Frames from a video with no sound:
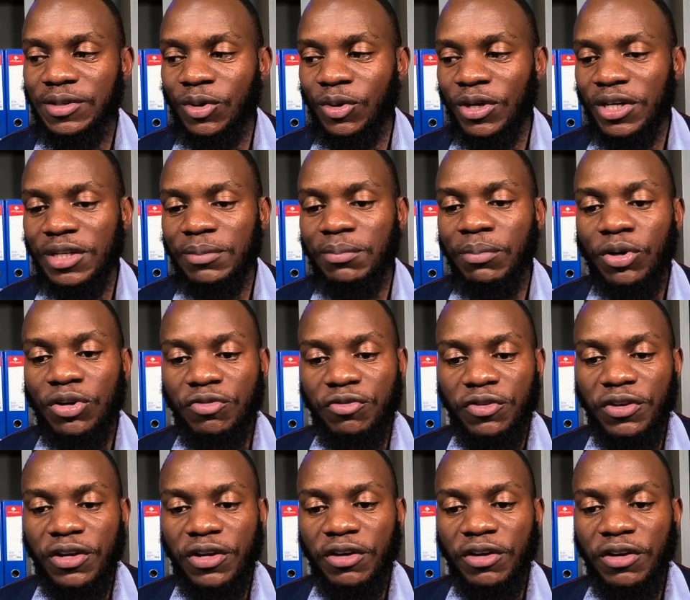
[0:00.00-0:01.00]
already bought
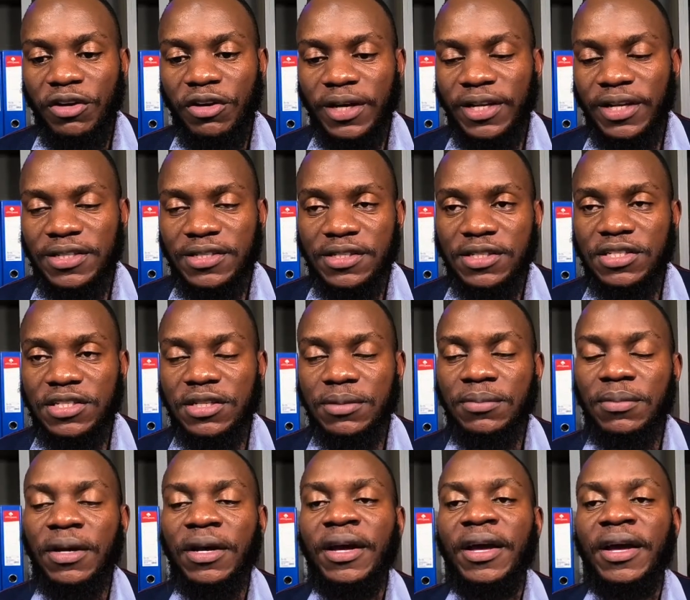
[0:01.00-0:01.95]
fear from the health system.